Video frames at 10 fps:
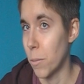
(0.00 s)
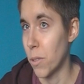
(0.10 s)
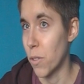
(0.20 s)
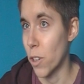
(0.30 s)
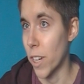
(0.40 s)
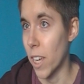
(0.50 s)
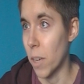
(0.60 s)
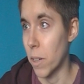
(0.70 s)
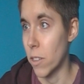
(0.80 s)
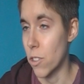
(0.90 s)
before I
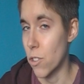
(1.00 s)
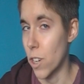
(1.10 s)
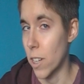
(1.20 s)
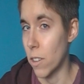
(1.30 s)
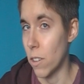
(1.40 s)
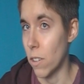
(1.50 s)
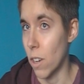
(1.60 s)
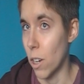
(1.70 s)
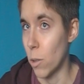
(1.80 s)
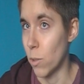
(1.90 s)
came out as trans,
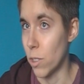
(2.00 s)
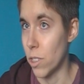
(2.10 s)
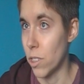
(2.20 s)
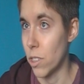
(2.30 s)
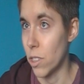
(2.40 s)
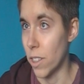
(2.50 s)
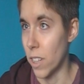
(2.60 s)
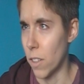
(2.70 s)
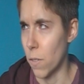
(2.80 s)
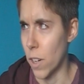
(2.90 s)
I was
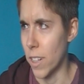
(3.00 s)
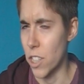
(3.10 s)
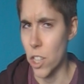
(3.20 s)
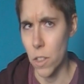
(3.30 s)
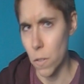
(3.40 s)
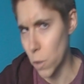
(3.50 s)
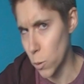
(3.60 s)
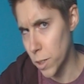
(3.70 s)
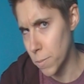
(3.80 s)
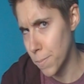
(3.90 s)
identifying as gender
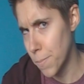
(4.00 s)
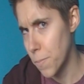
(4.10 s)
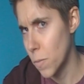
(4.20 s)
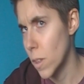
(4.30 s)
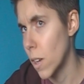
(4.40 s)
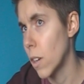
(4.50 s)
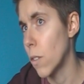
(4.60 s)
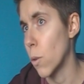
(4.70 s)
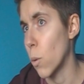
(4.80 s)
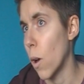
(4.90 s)
fluid
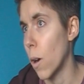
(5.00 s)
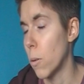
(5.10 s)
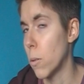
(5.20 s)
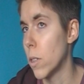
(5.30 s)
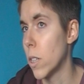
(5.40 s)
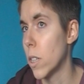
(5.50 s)
for a while.